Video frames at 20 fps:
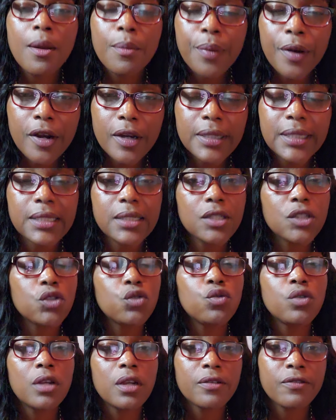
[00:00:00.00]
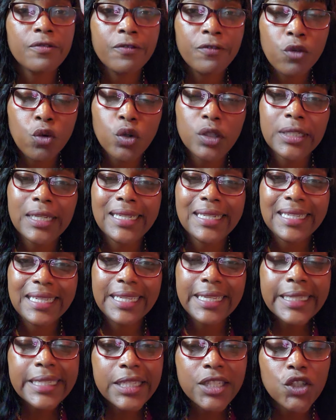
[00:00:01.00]
Persons do not vote on
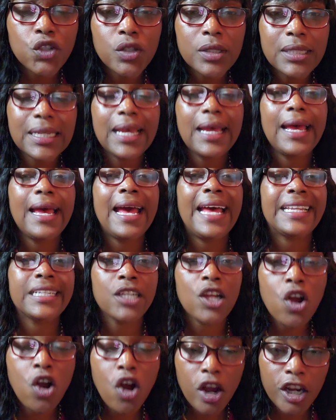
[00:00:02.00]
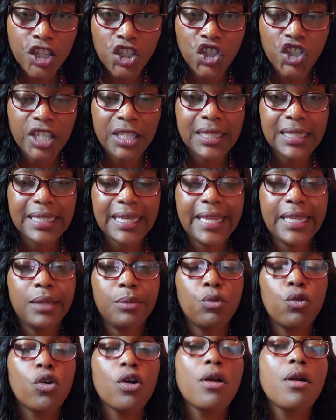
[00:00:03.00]
issues and conscience
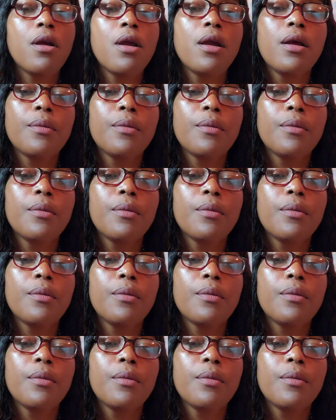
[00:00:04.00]
anymore.